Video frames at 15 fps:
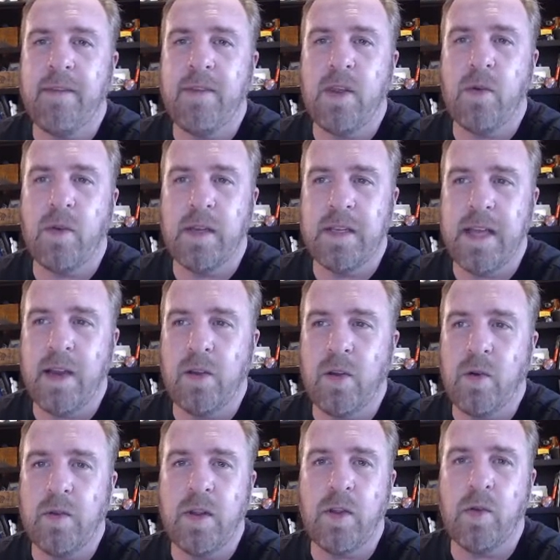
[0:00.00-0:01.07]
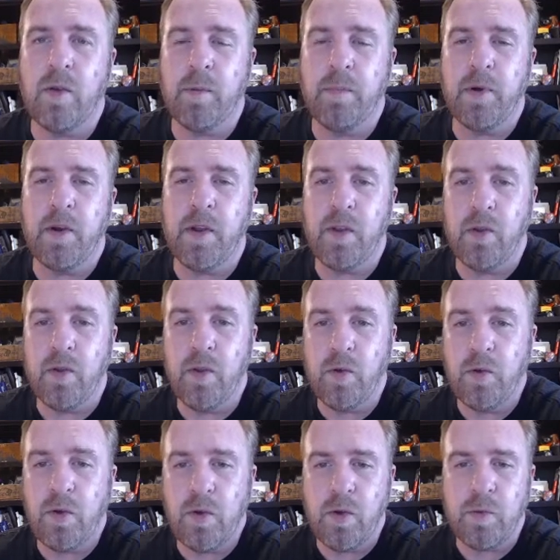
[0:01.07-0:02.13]
that you can download that you can put on your
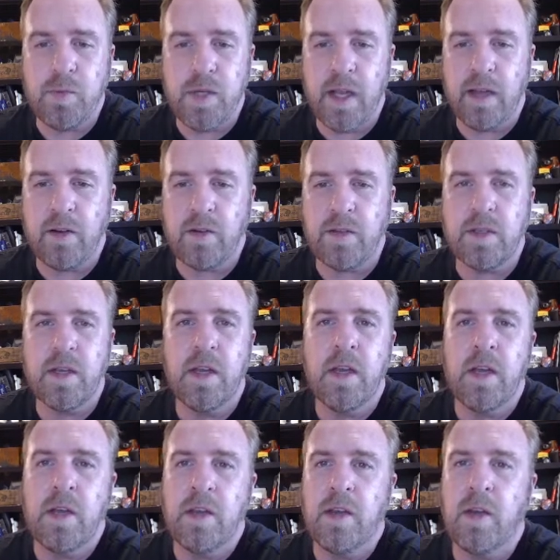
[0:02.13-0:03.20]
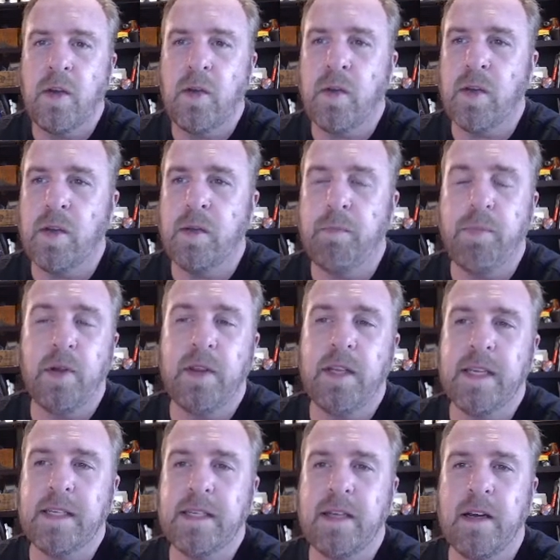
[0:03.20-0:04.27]
YouTube channels. You can put
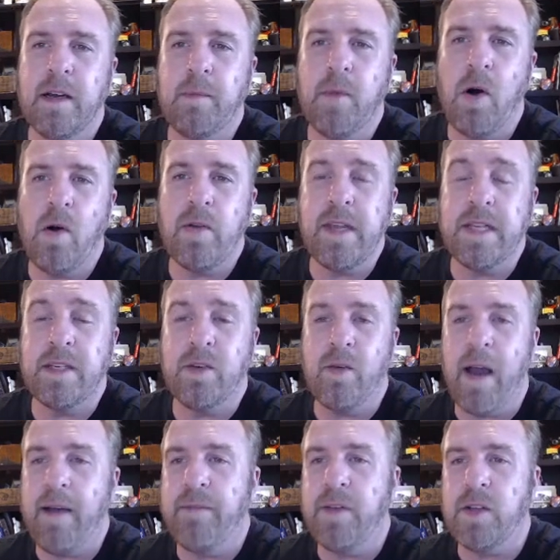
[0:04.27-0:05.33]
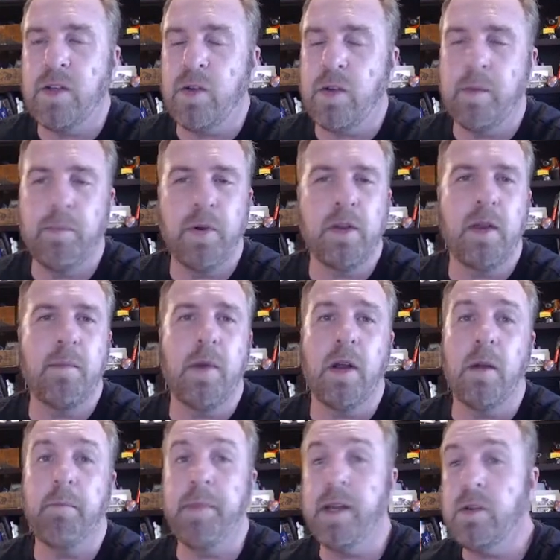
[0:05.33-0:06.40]
these all these graphics, you can put them on
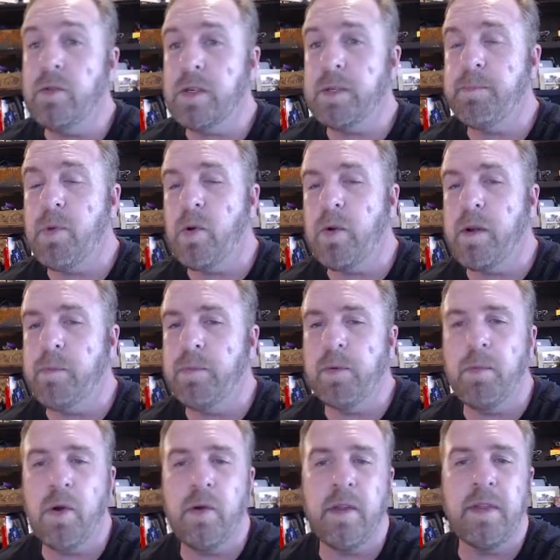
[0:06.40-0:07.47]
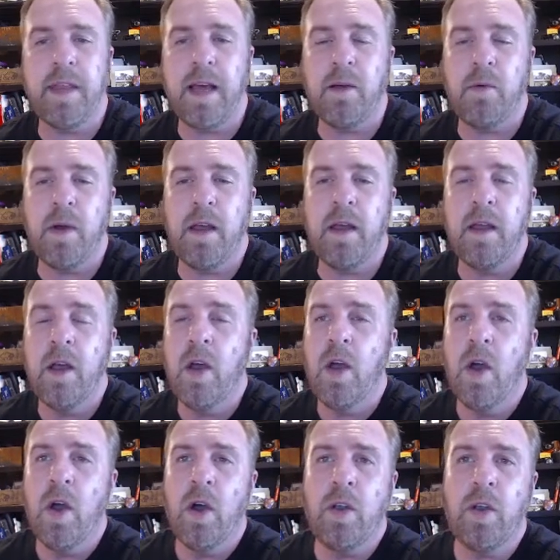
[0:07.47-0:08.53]
a Pinterest board and promote it that way,
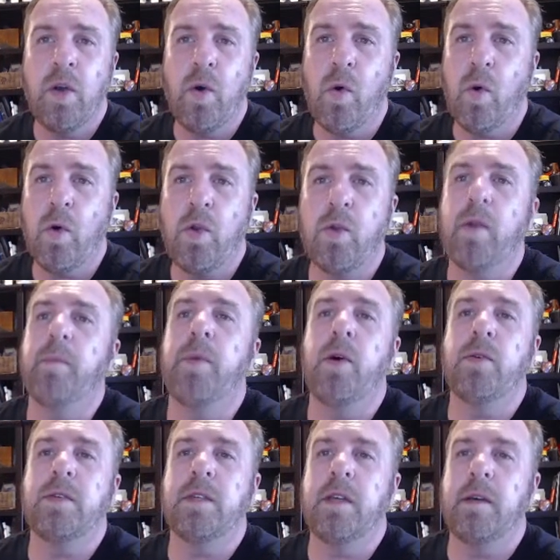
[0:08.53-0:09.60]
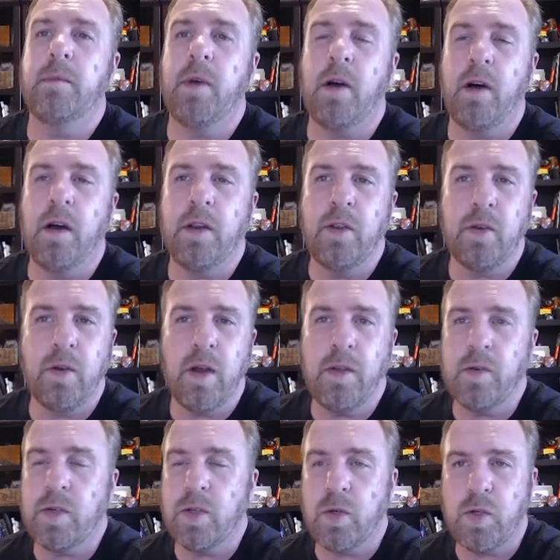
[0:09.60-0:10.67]
or you can post them on your
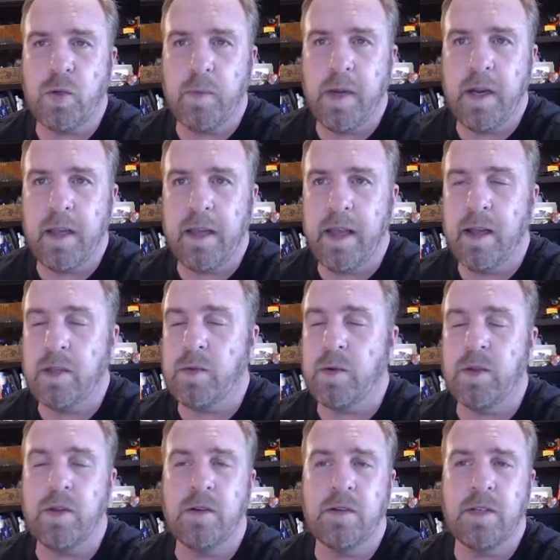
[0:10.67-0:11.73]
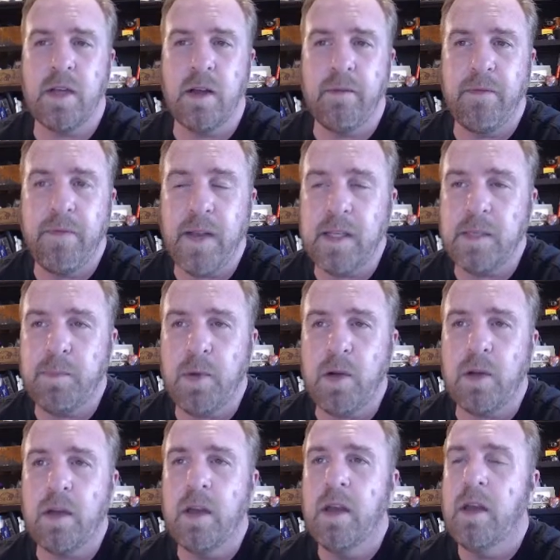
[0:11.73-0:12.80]
other social media accounts, whether it's on
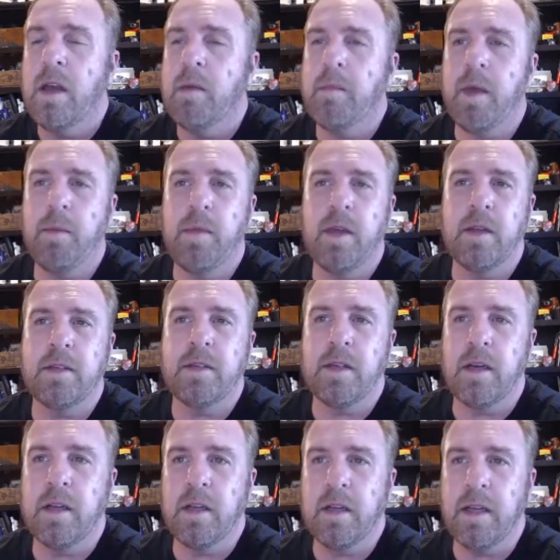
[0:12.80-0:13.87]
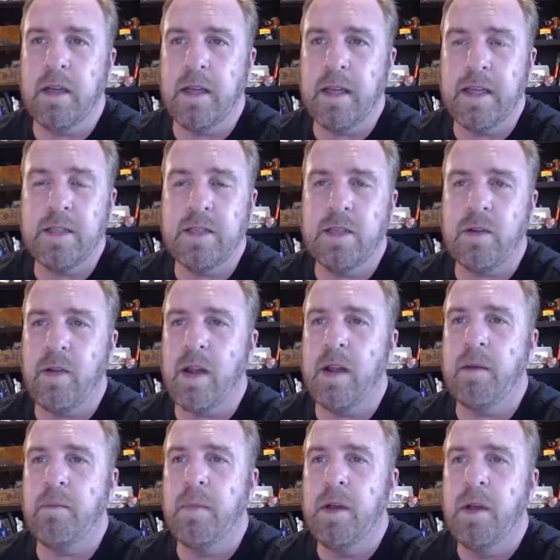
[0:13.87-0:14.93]
Facebook, maybe it's on Instagram,